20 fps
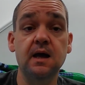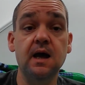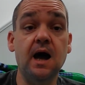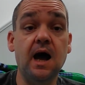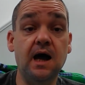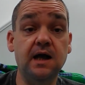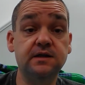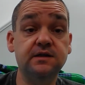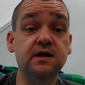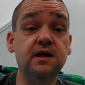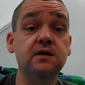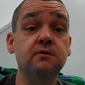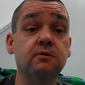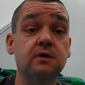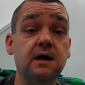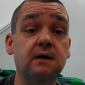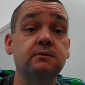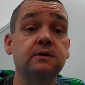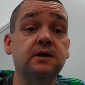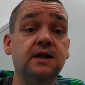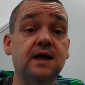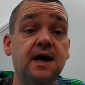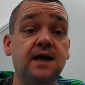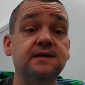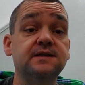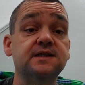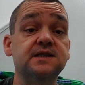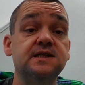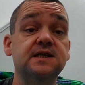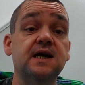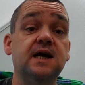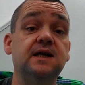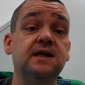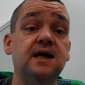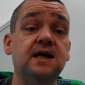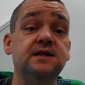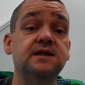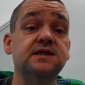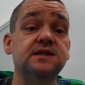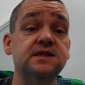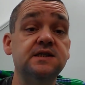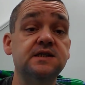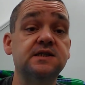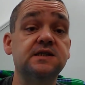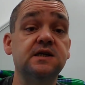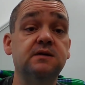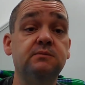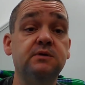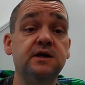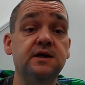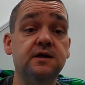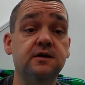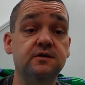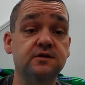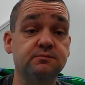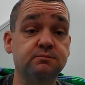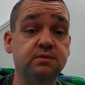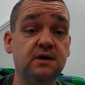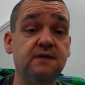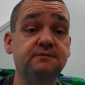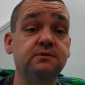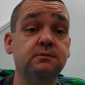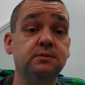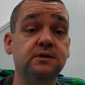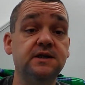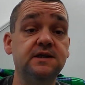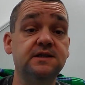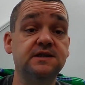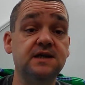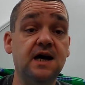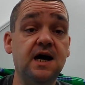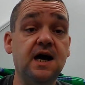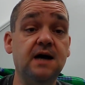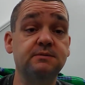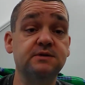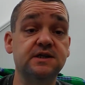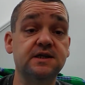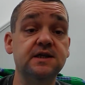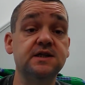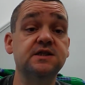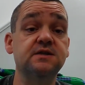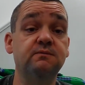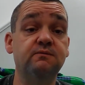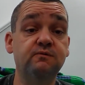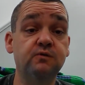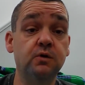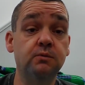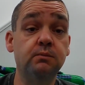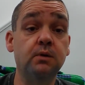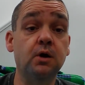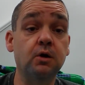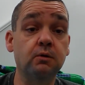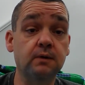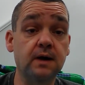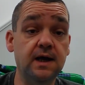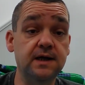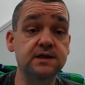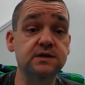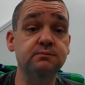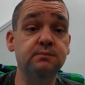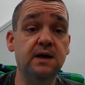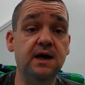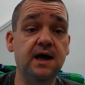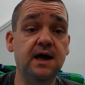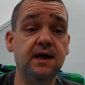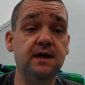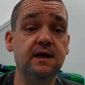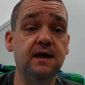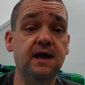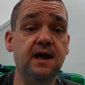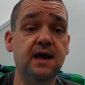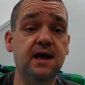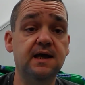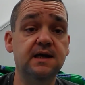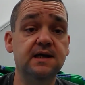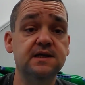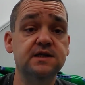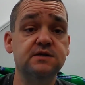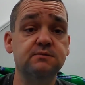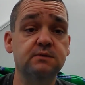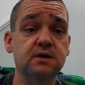I tell you what I would like to see. I'd like to see somebody else, preferably Topps, get some football rights back and get some